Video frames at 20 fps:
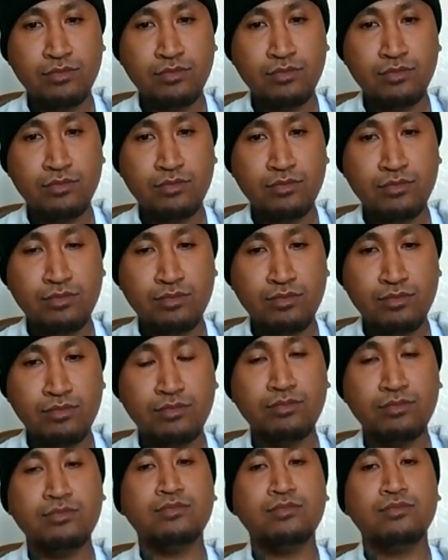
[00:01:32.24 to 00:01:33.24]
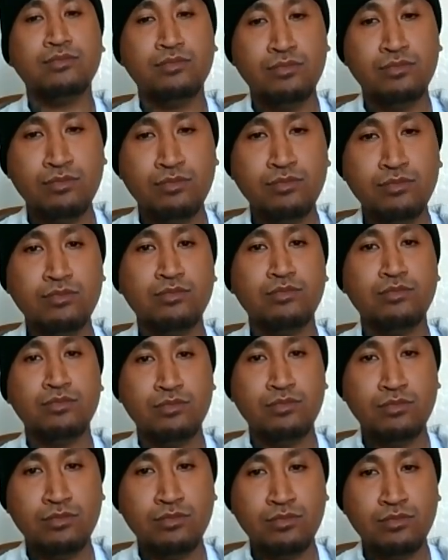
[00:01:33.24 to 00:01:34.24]

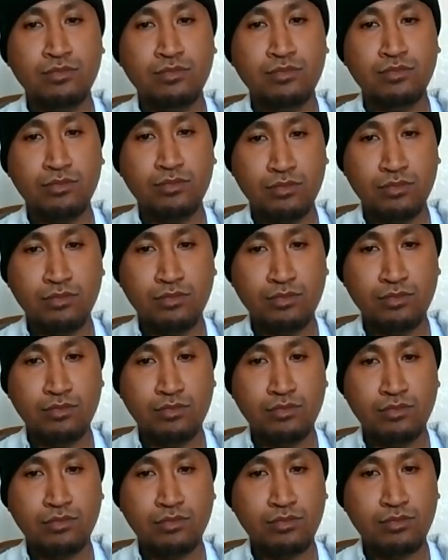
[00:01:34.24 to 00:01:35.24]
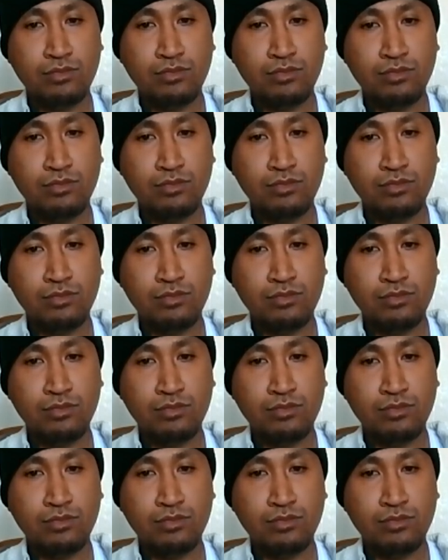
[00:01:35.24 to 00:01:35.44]
The person shown says nothing.